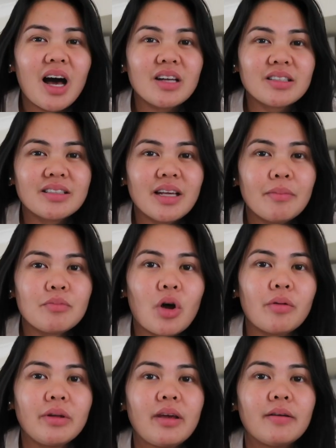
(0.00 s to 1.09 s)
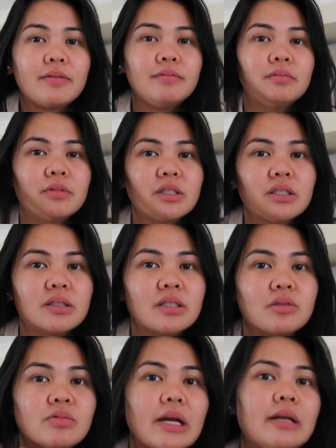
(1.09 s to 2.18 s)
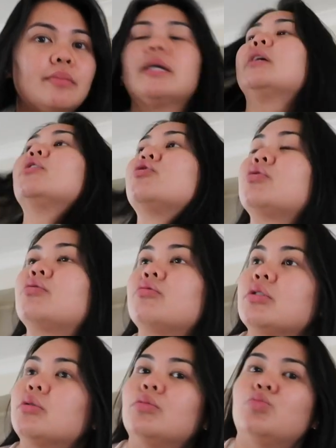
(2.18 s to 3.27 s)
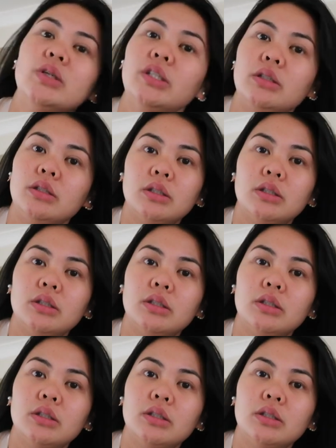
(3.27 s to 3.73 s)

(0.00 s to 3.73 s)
I was gonna say I'm not really a, what is this random ass?